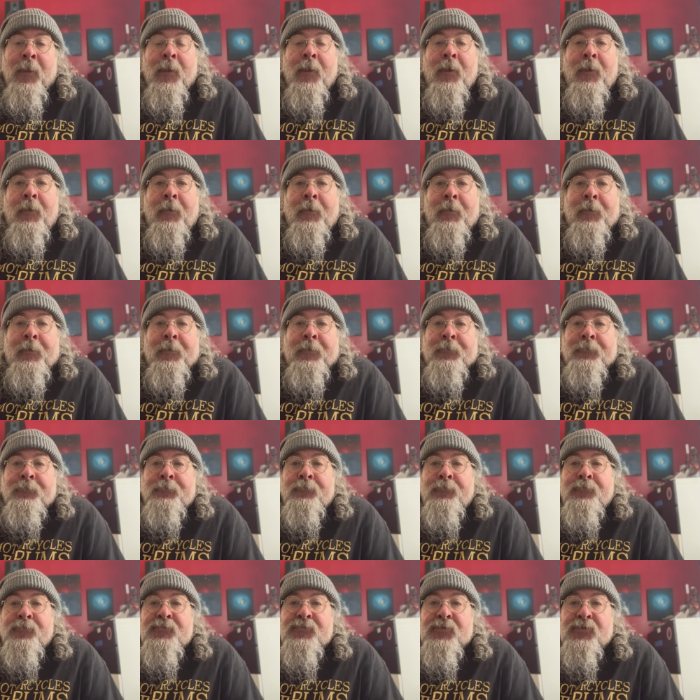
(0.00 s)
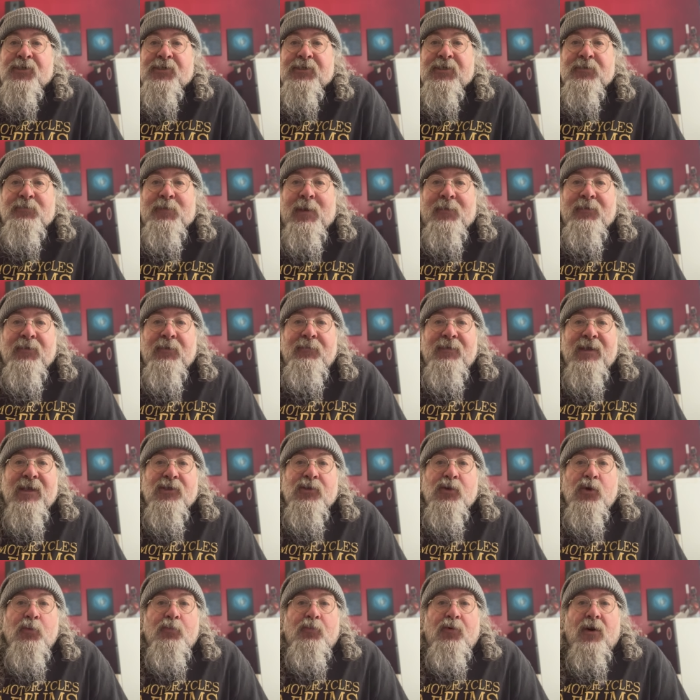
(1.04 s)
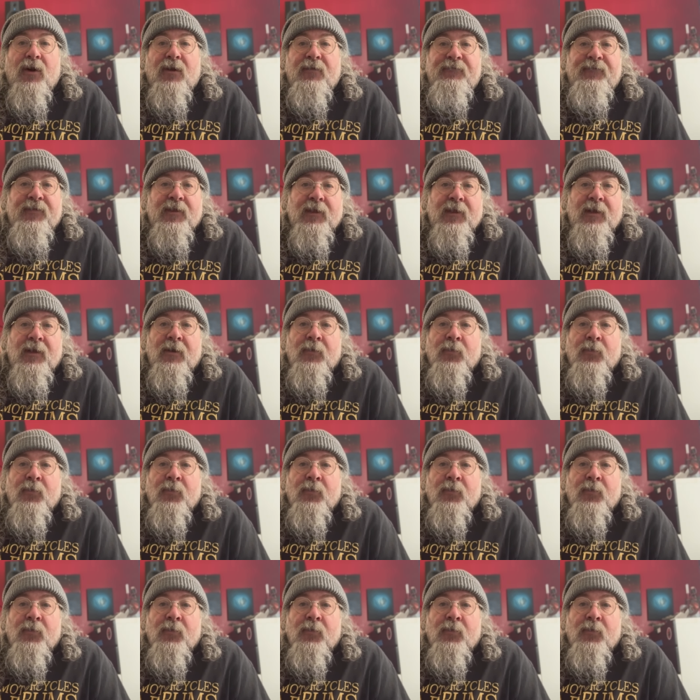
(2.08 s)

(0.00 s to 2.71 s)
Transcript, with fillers: Um, so this was probably going to be a two part video.